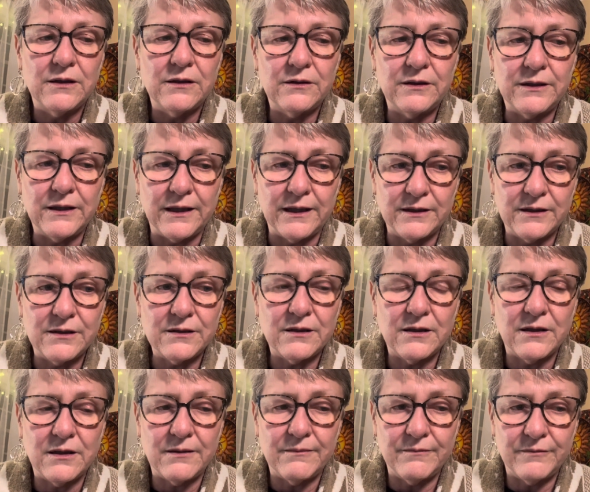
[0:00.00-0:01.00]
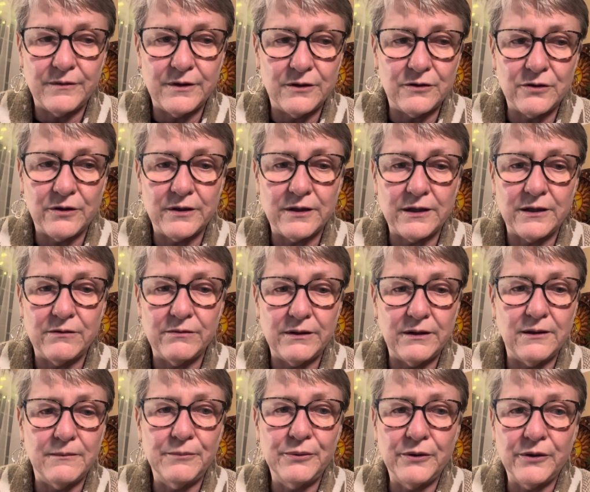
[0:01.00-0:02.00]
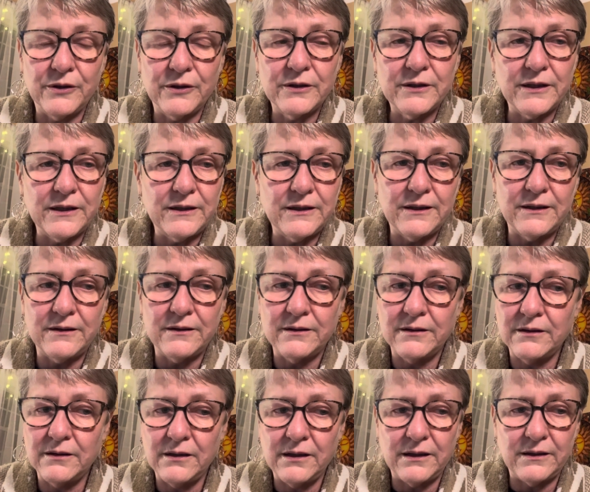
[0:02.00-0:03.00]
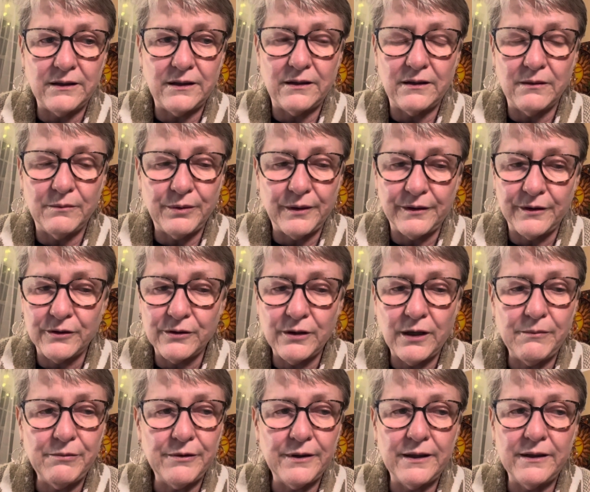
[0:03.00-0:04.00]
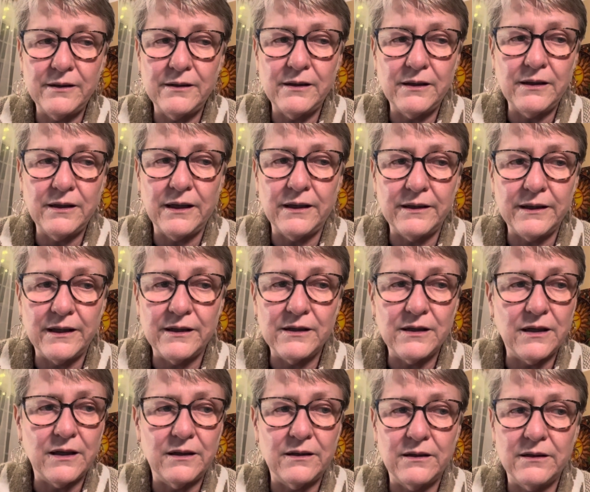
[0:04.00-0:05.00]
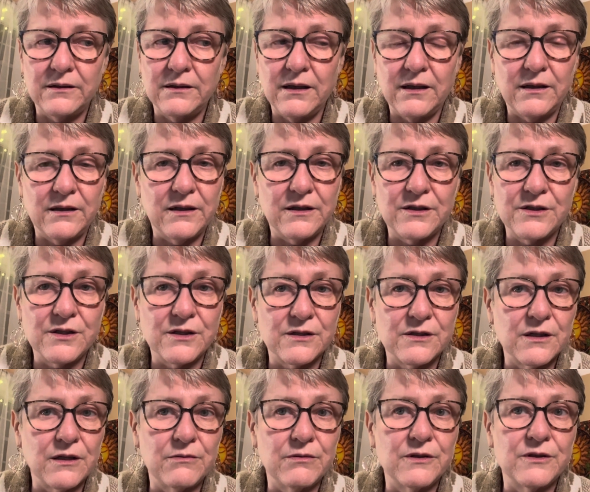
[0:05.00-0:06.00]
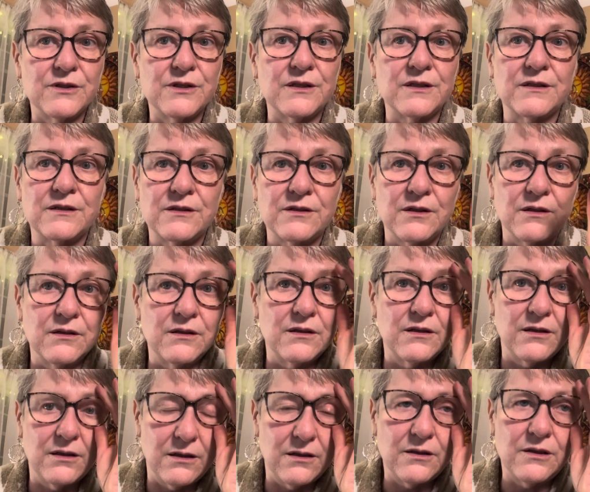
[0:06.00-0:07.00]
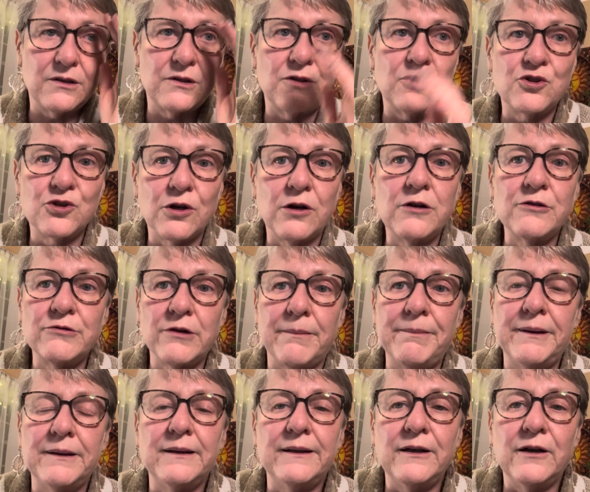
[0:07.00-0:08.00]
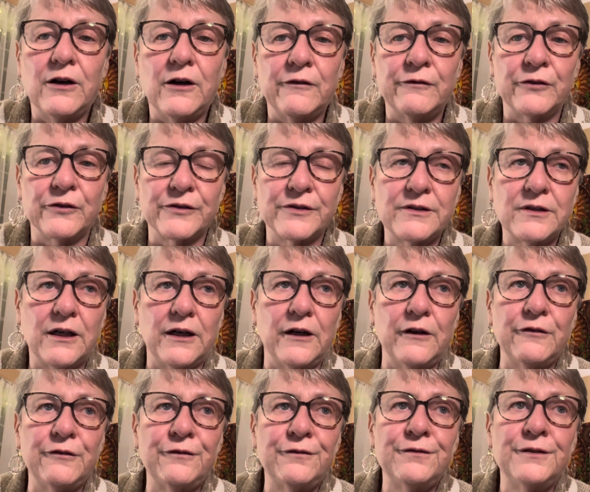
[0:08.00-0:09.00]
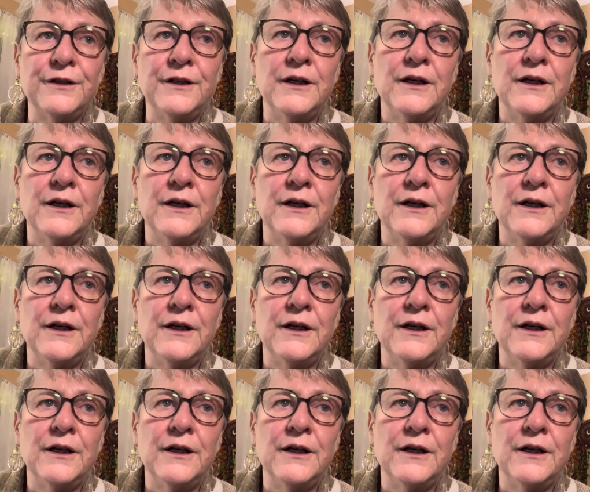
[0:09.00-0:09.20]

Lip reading: that the daughter had written the book and then the brother corroborated it. And it's just, it was just jaw-droppingly awful stuff.